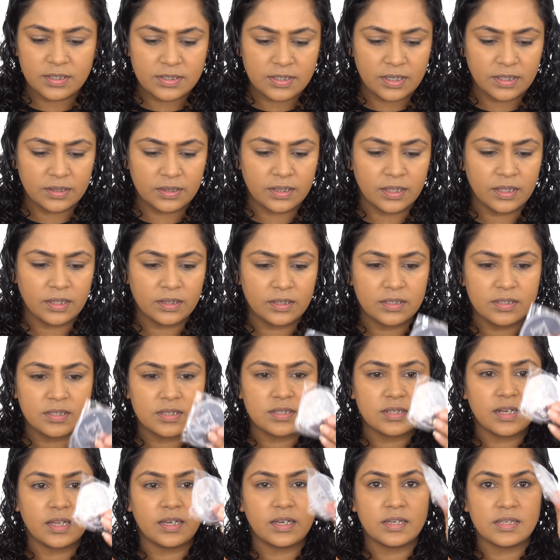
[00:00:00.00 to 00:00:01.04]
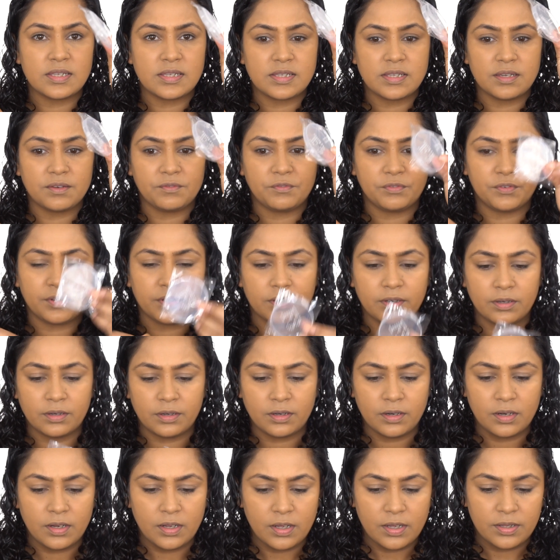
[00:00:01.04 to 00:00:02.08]
this, I think. This is like a
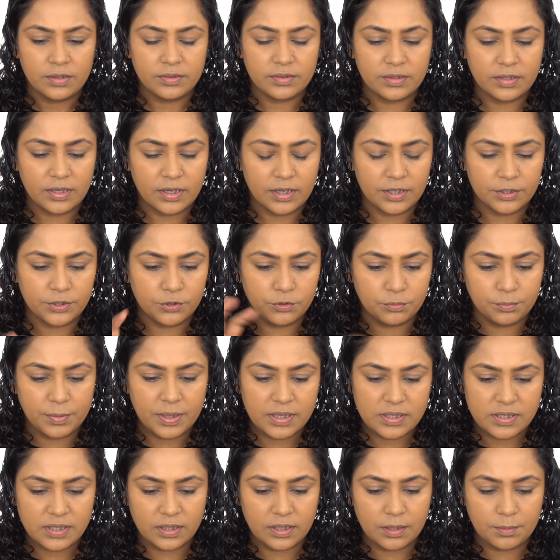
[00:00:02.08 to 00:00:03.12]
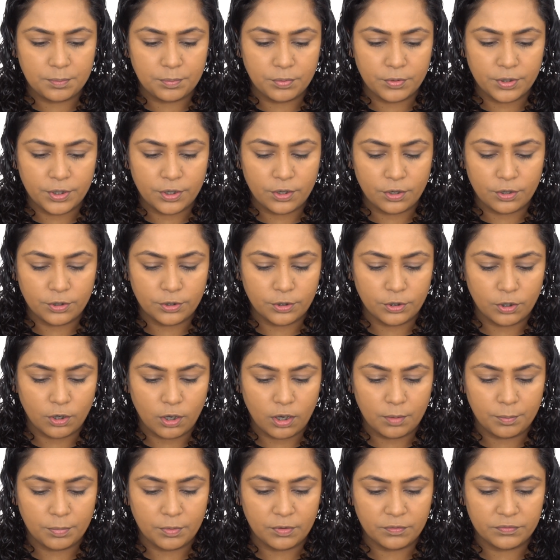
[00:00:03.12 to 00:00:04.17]
sifter that you basically put it on
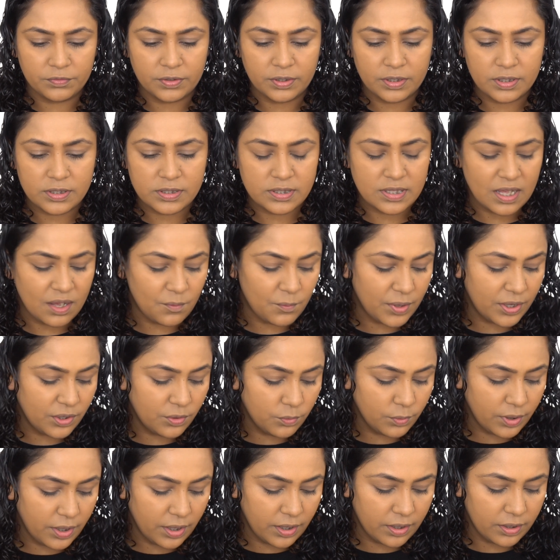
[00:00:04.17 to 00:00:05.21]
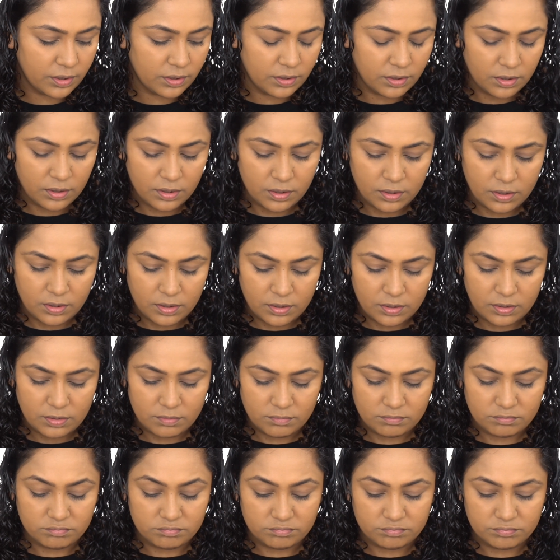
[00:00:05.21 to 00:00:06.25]
top of this. That way you can,
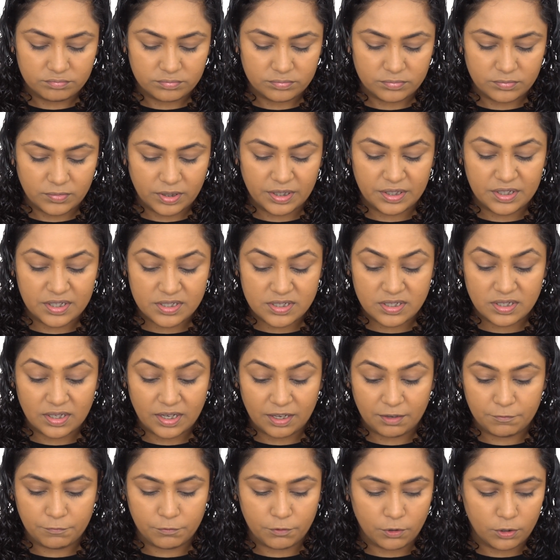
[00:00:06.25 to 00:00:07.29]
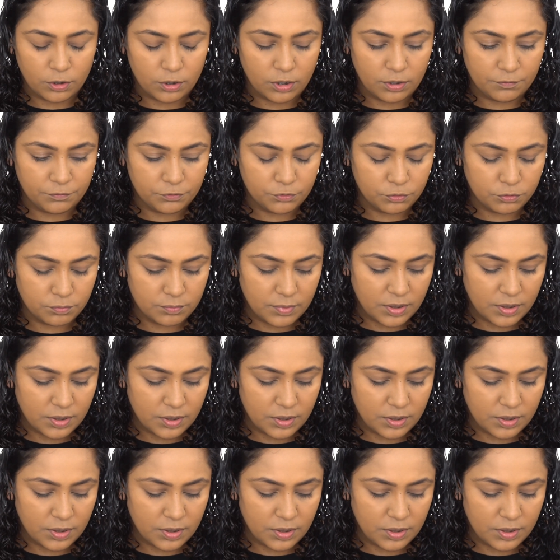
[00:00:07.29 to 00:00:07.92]
it doesn't like fall off too